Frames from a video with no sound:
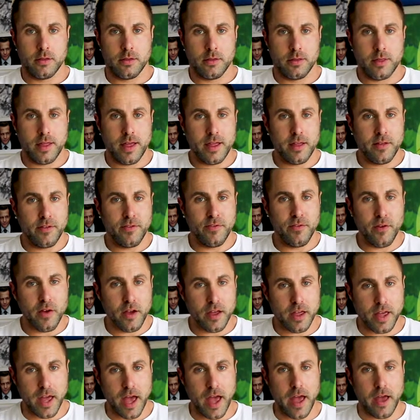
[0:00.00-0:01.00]
They
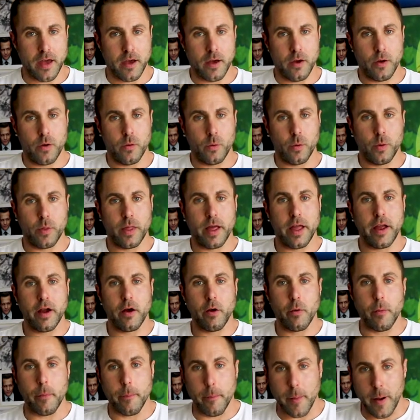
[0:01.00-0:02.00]
forget what they
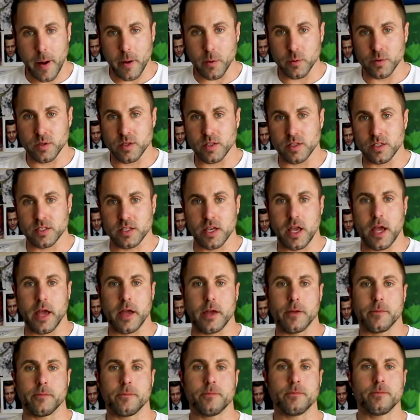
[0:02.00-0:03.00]
are about to
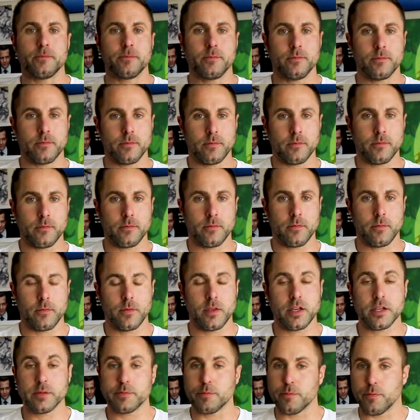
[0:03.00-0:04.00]
say.
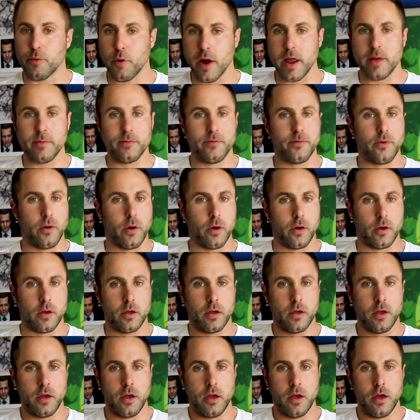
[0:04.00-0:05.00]
There's brain fog.
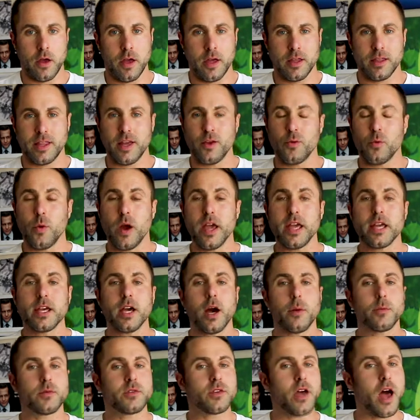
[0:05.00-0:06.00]
They wake
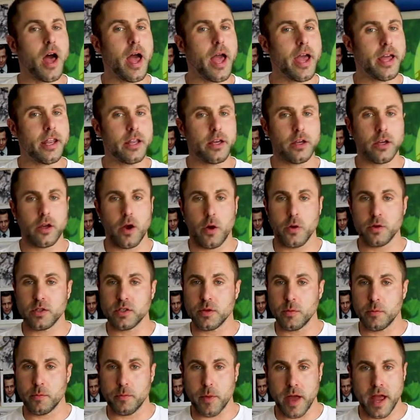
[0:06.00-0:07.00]
up tired and go
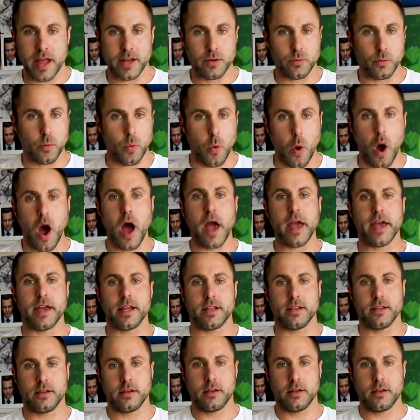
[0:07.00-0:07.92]
to bed wired.